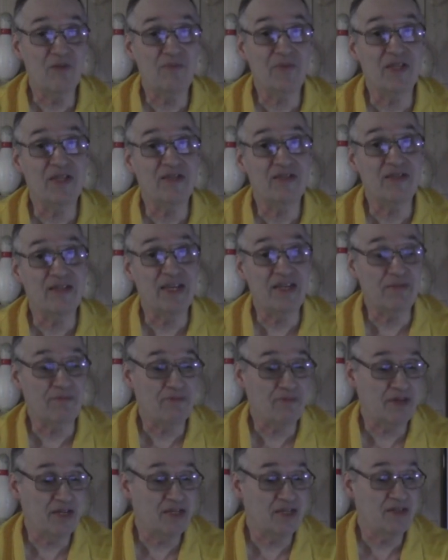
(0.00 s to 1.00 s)
Opens in
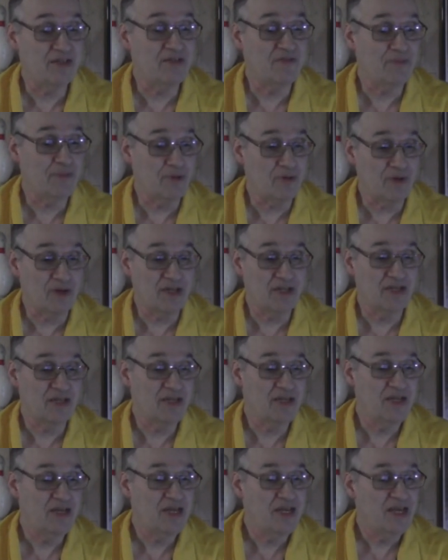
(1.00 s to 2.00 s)
Bridgeport,
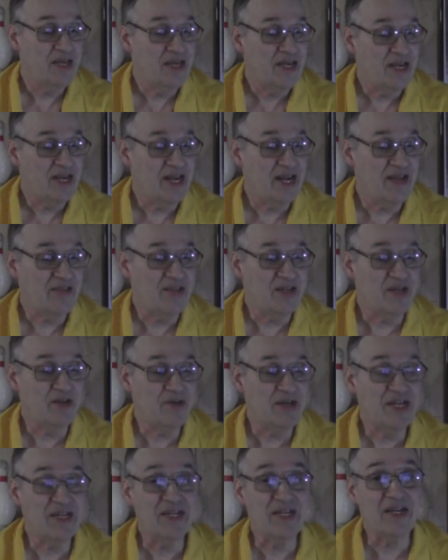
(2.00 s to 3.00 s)
and the
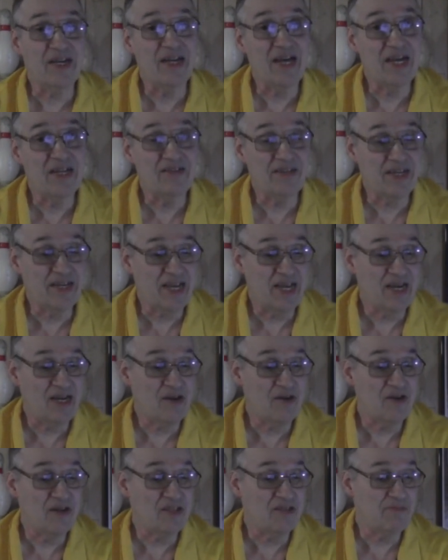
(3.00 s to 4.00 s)
New England Classic at
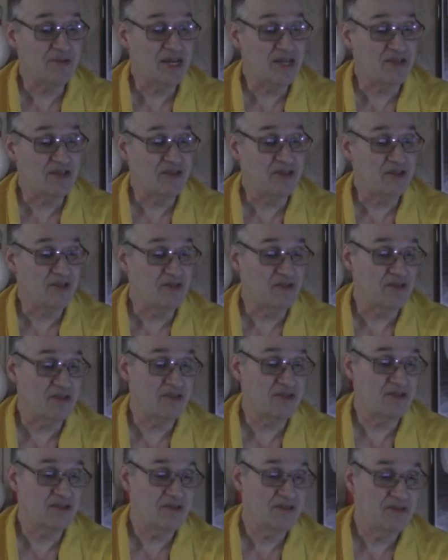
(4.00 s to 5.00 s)
Lawrence,
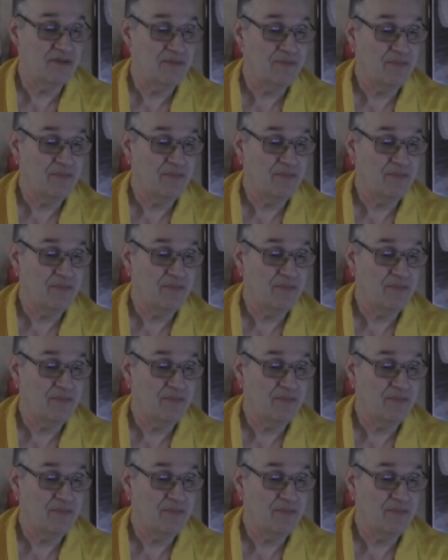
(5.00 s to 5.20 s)
Massachusetts.